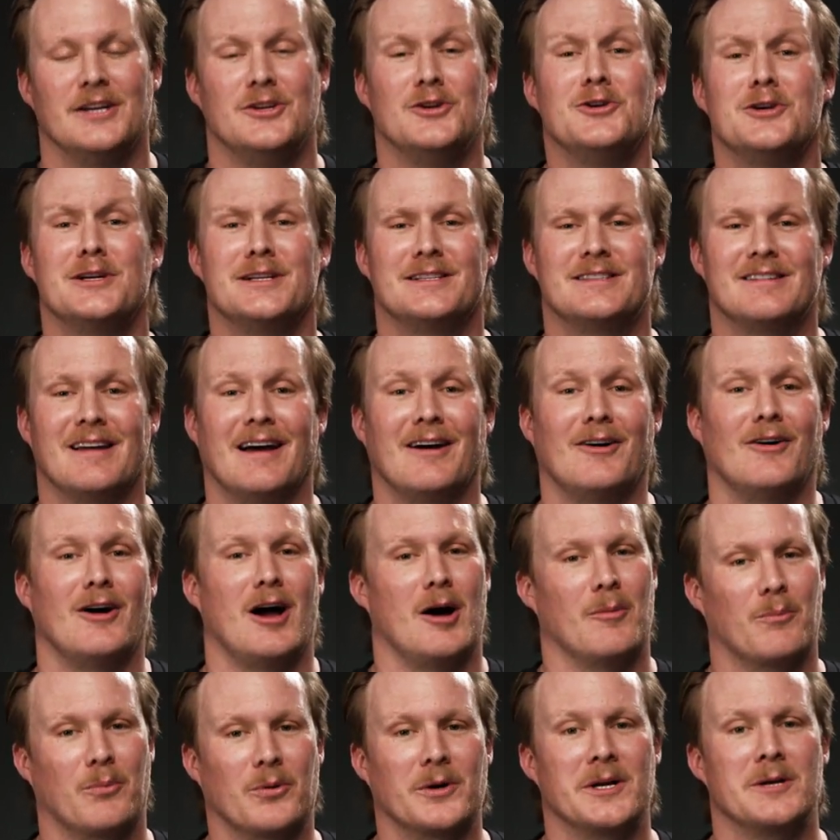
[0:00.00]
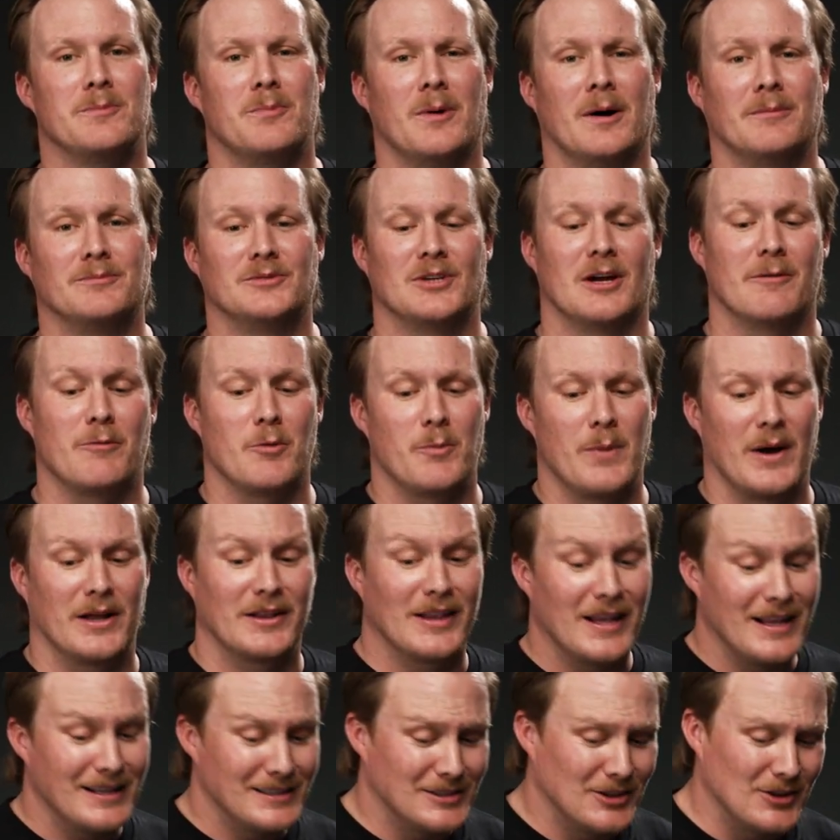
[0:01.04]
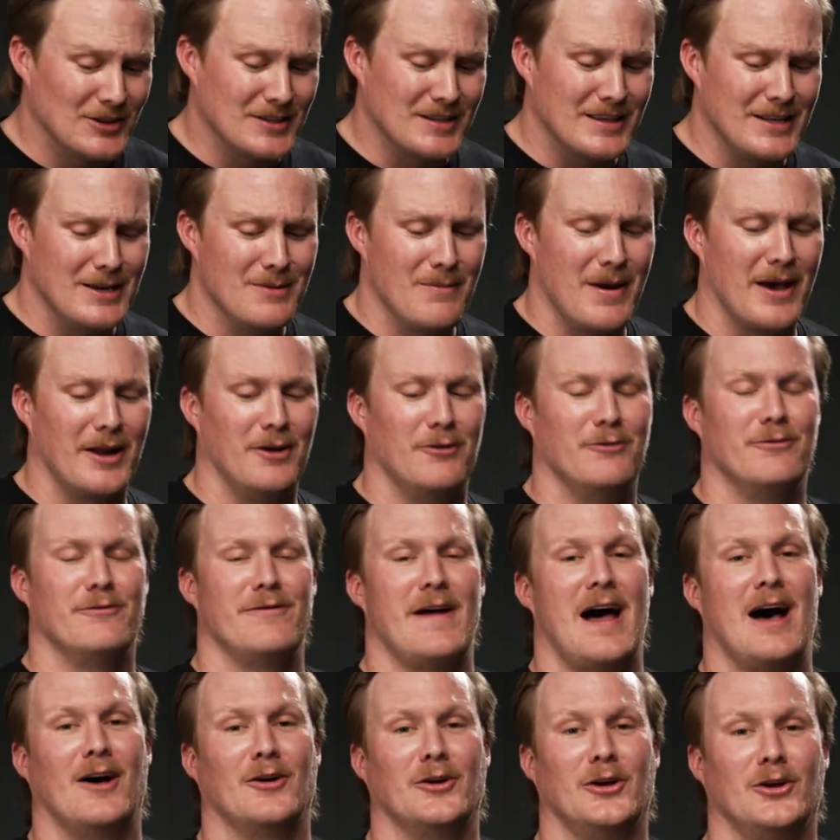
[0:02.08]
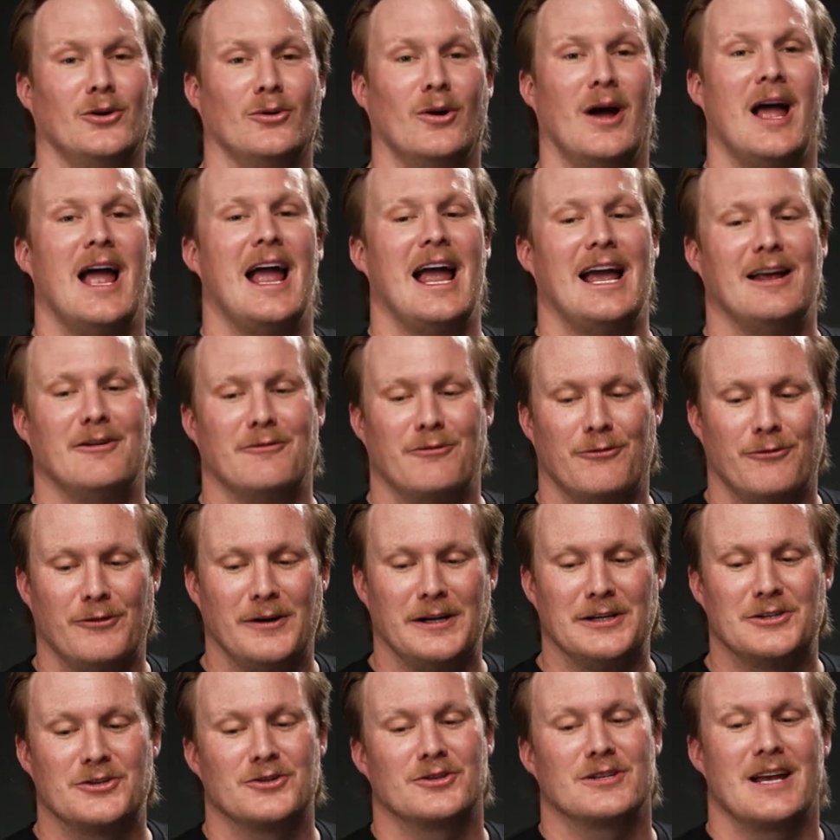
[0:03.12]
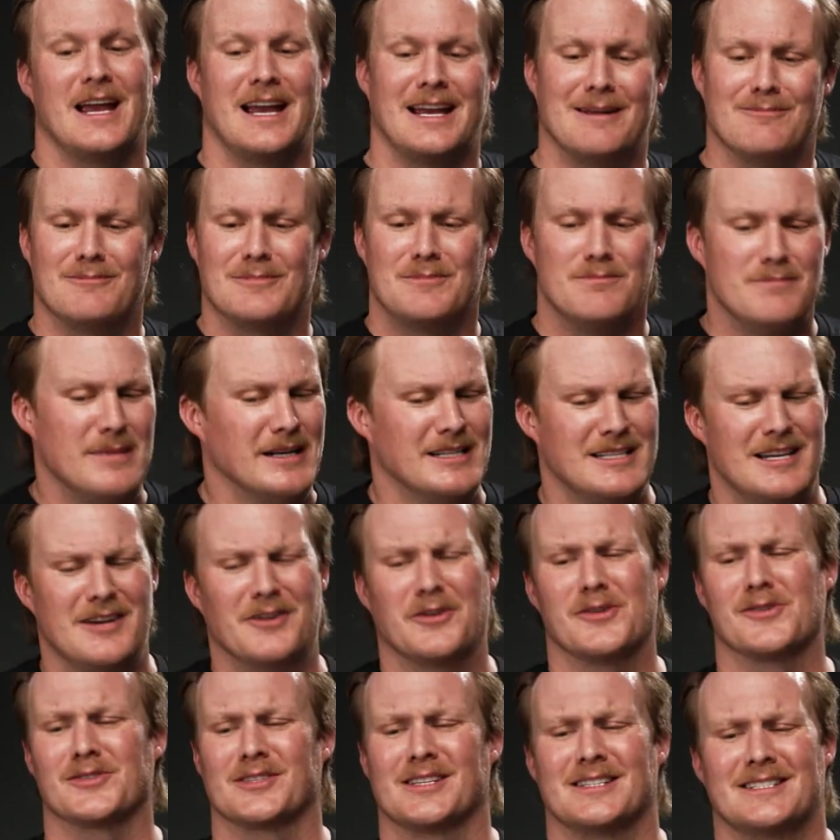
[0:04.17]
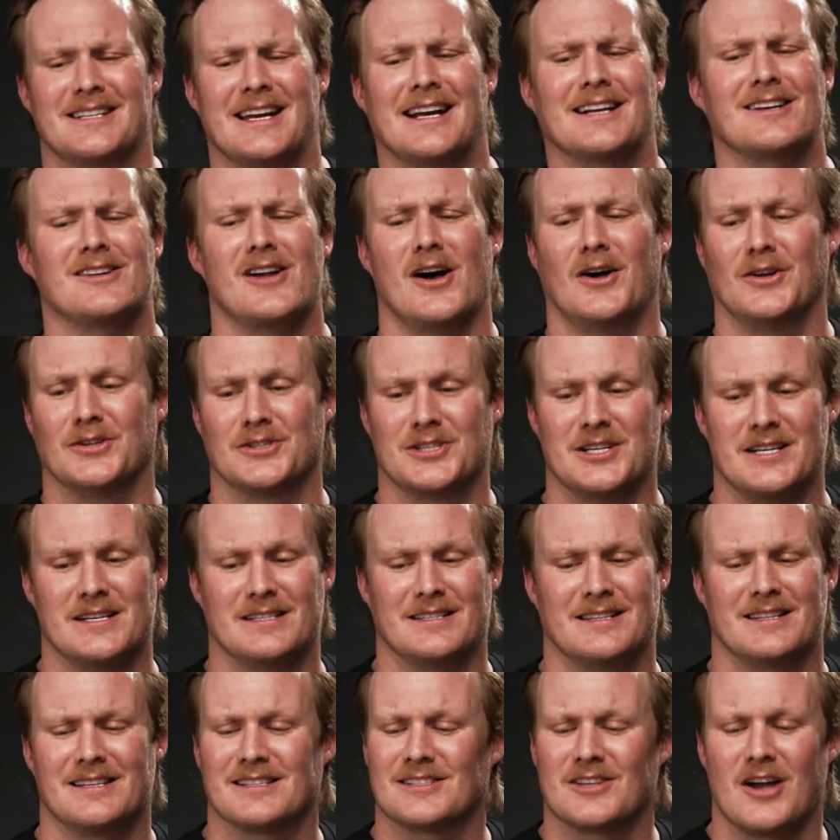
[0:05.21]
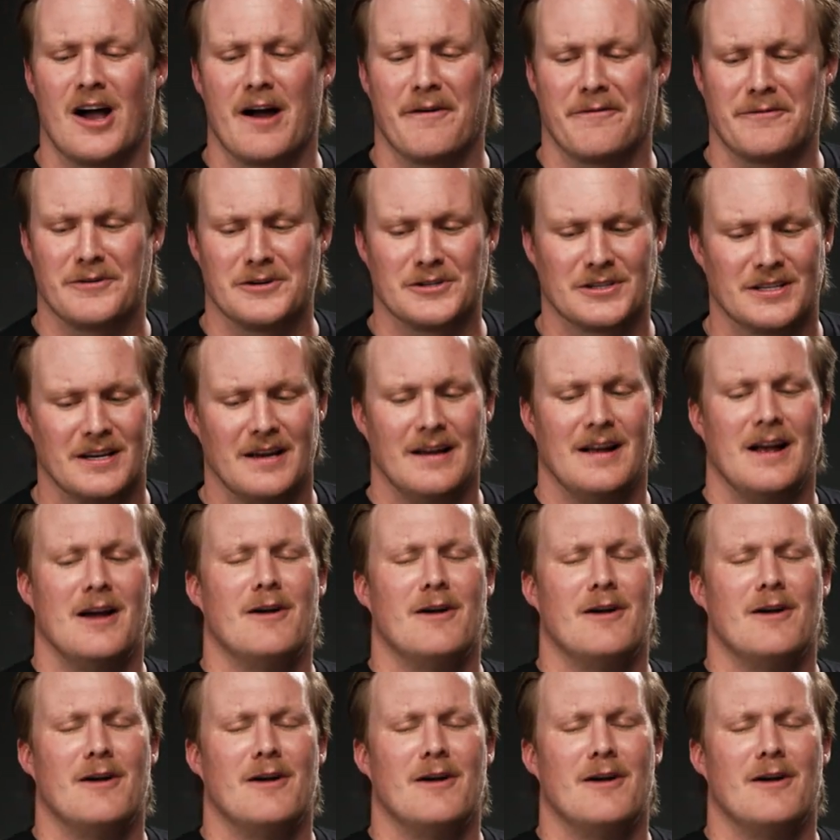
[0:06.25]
You can tell I'm pretty pumped up about just the amount of value and features and materials and technologies this offers.